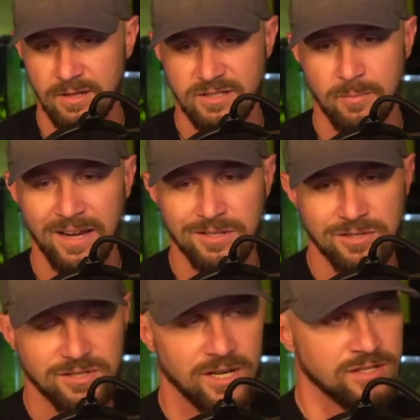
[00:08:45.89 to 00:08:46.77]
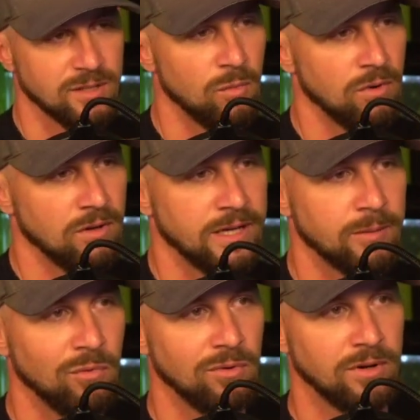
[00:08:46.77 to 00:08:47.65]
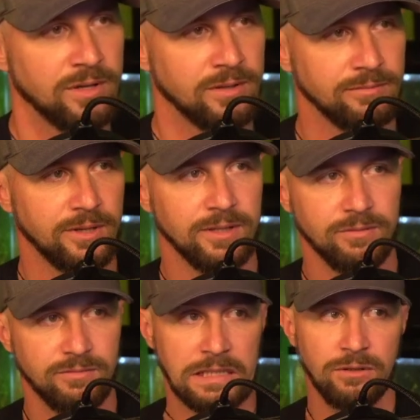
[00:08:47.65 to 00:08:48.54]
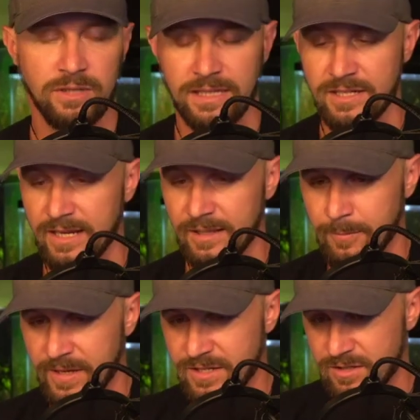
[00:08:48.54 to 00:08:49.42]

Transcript: exercising more on literally a daily basis,